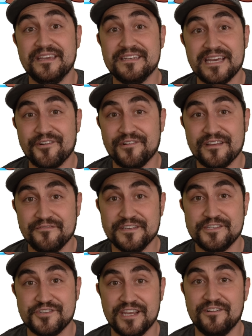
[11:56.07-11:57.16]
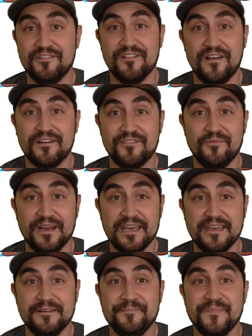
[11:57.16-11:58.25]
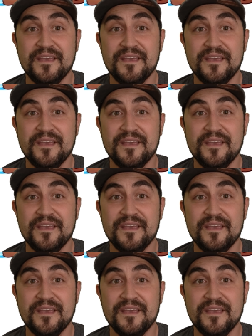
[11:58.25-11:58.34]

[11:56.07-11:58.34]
the integrity of this channel along the way.